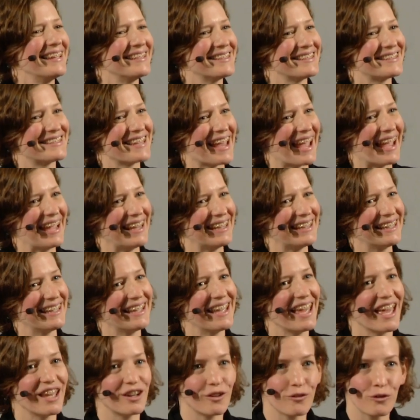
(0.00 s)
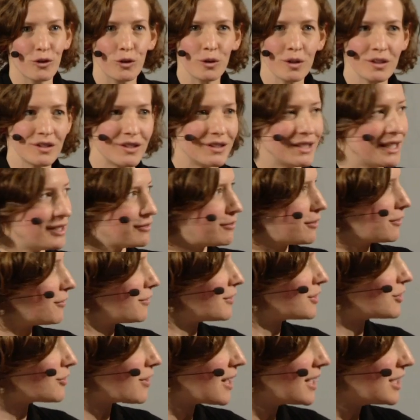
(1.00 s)
in China, and of course you need
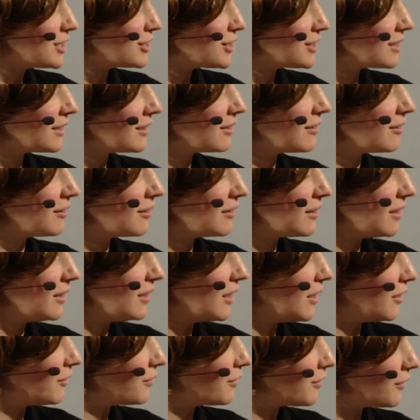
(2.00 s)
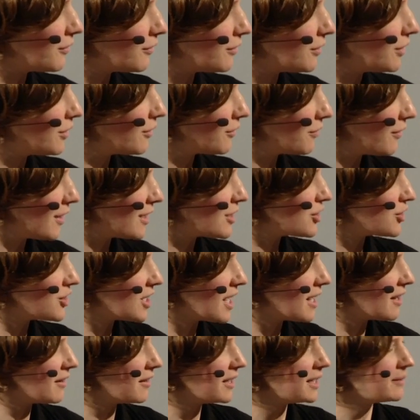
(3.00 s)
refrigeration, you know, for your fresh
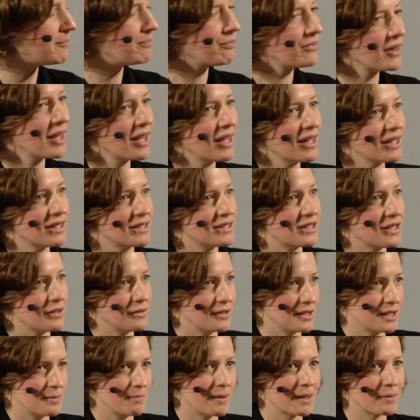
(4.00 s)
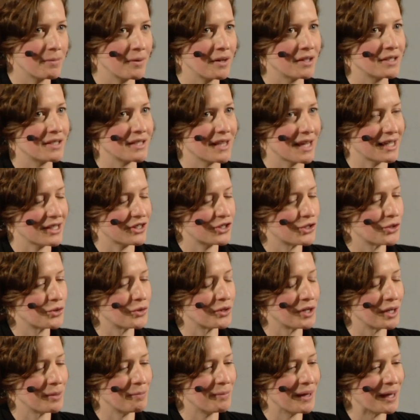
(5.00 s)
dairy, so it's a big part of that
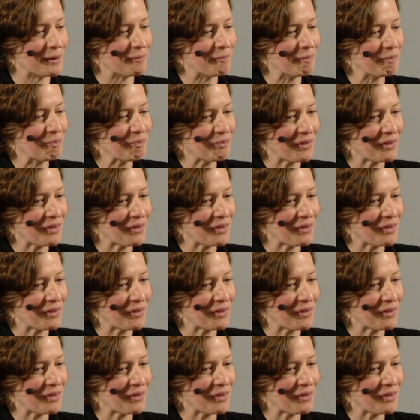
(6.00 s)
story, but